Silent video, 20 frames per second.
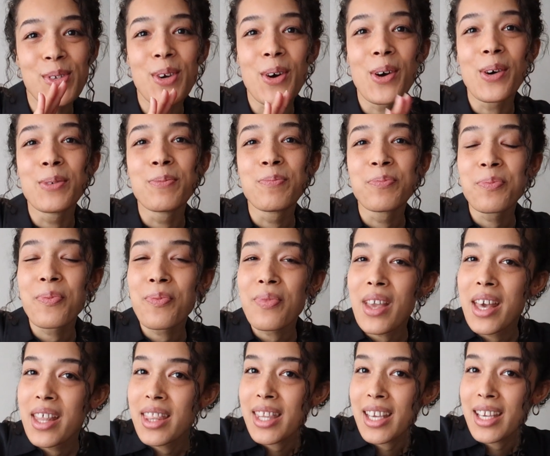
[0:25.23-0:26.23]
So
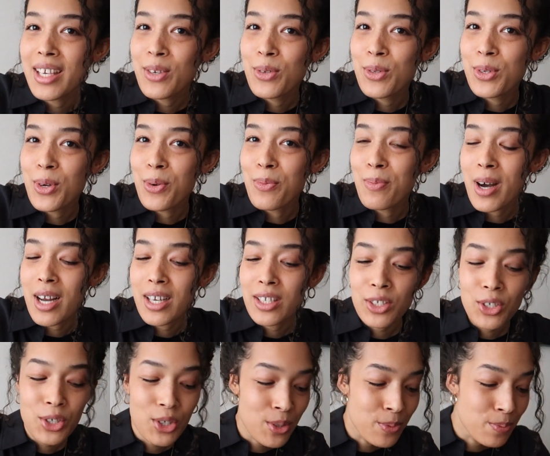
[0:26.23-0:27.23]
thank you so
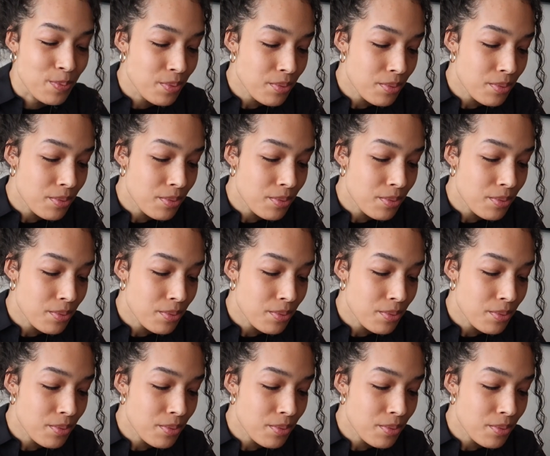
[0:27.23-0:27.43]
much.